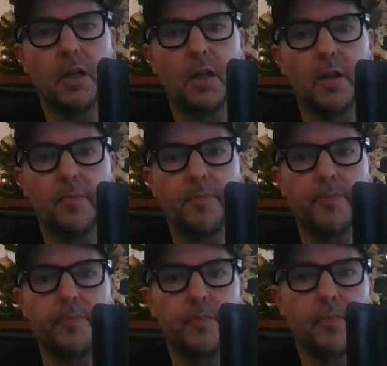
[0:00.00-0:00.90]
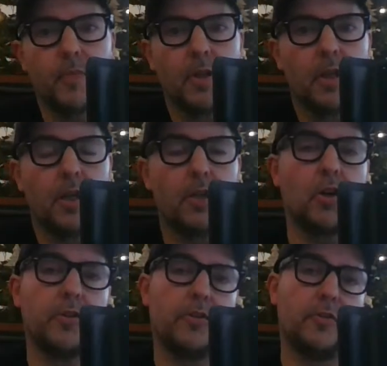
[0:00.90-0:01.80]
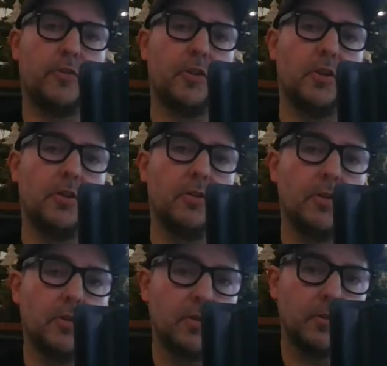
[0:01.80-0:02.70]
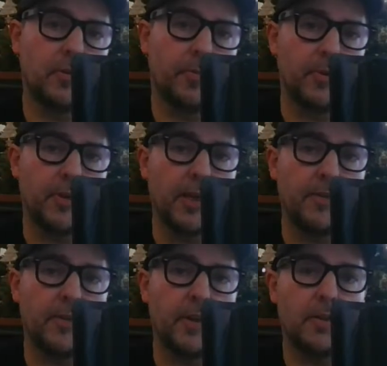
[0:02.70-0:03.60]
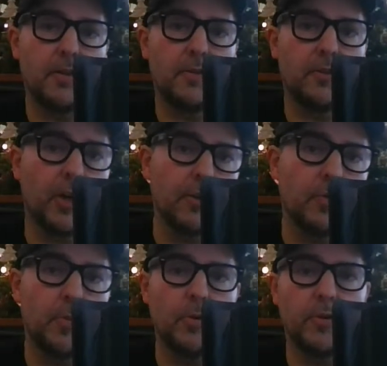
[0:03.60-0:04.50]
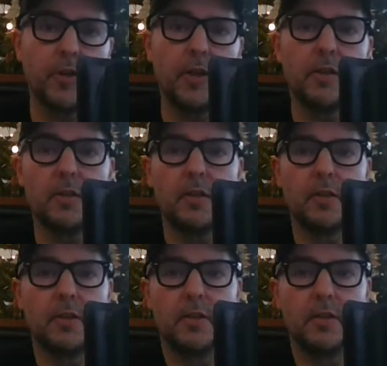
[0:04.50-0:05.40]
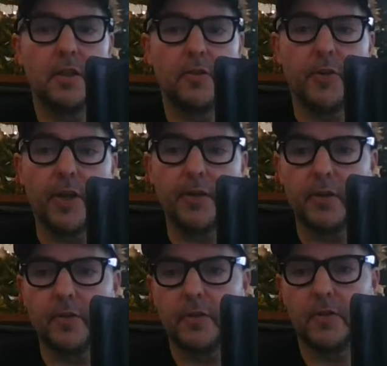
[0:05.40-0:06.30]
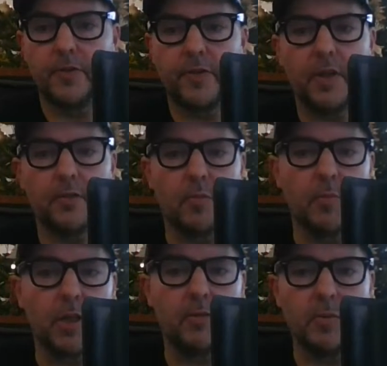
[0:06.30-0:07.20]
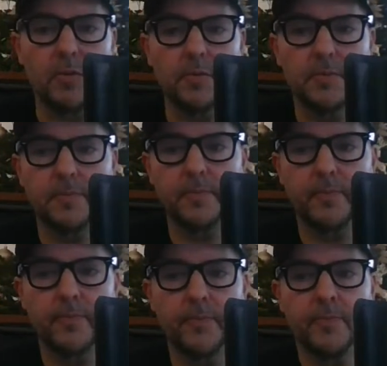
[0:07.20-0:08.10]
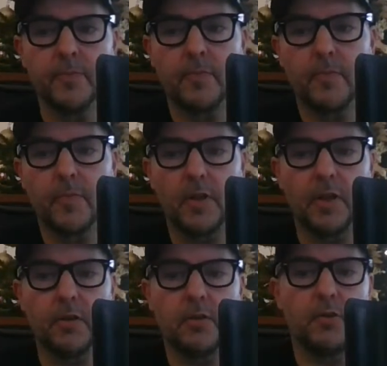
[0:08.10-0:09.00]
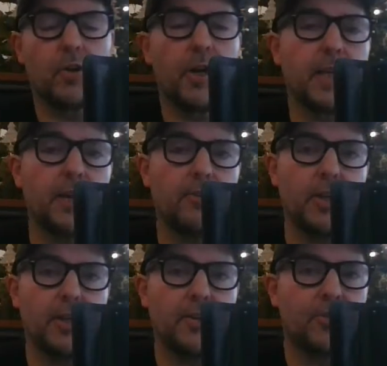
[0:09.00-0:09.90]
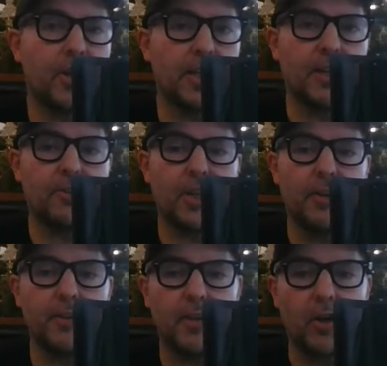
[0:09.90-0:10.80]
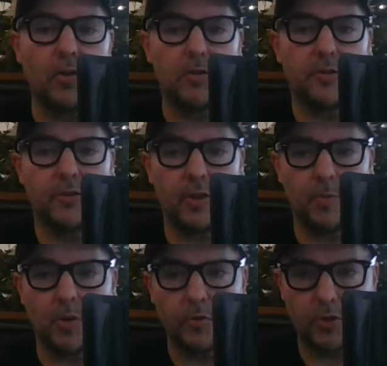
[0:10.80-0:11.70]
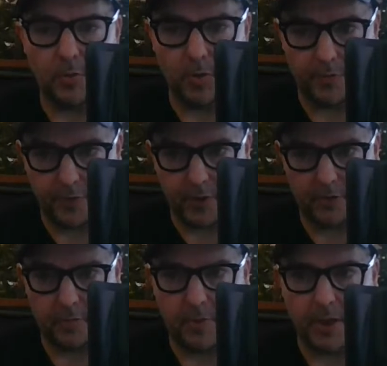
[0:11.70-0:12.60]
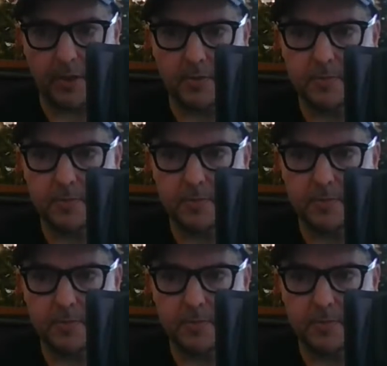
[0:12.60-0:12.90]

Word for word: Um, costs to to protect it, to transport it. It's horrendous. Fees are unbelievable. You know, try cashing try cashing out your gold and see what see what fees you pay.